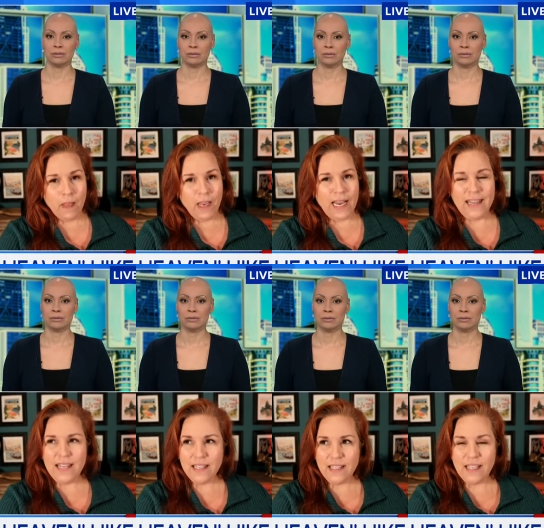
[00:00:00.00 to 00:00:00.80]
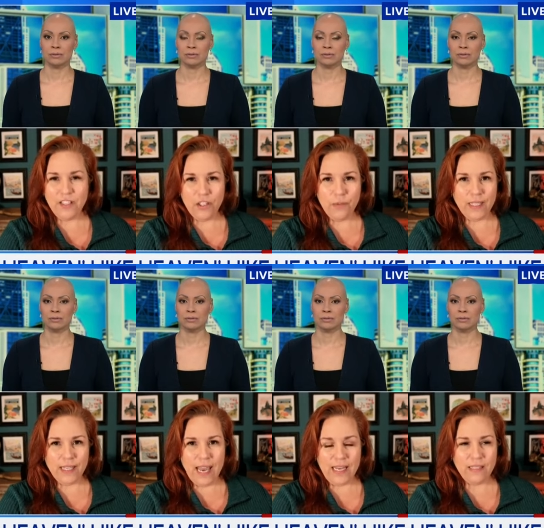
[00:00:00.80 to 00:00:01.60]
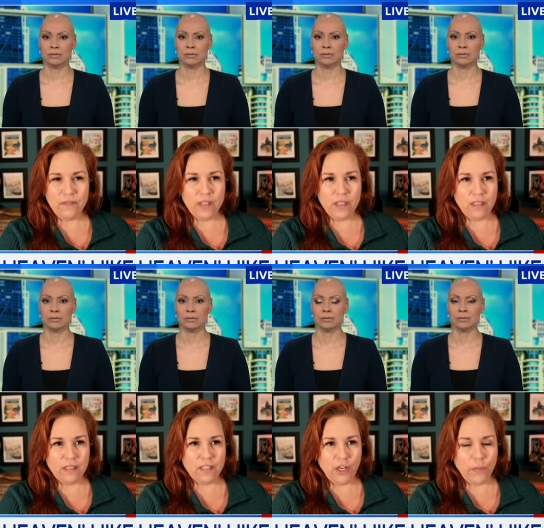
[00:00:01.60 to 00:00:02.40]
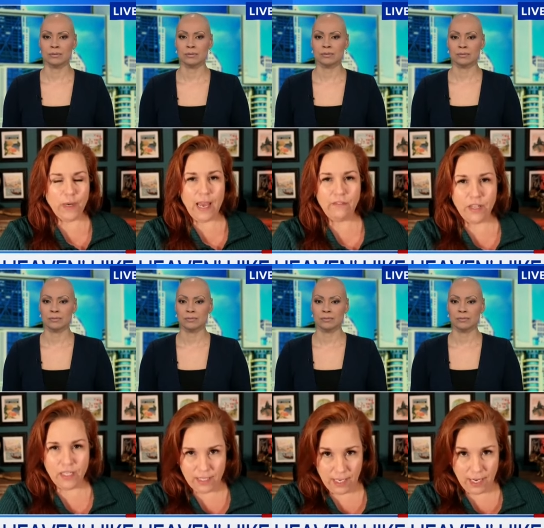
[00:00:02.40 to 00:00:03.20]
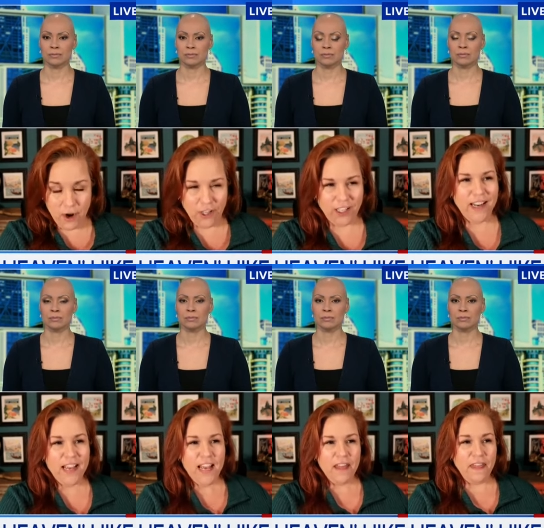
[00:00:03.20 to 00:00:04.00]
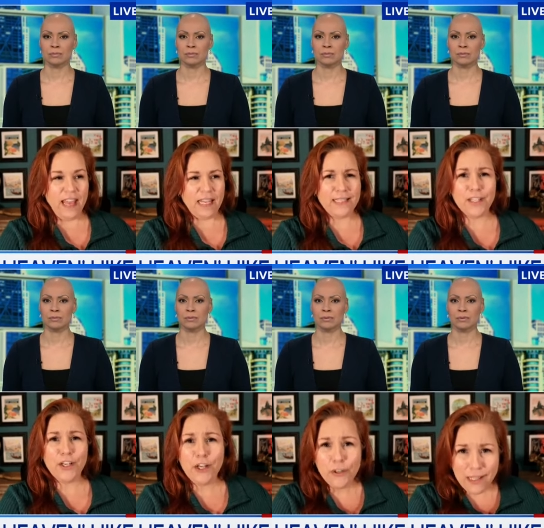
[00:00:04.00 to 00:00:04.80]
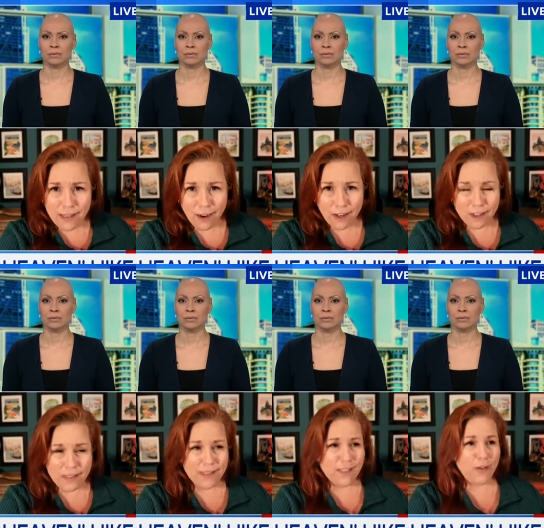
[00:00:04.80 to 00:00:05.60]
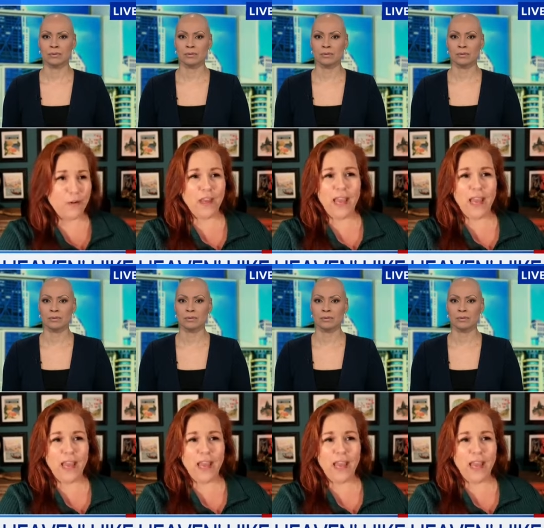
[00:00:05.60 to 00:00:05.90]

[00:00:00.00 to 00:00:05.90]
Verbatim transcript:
Speaker 1: I think that they do. In the case of the Stairway to Heaven, as they call it, they had security guards. You know, they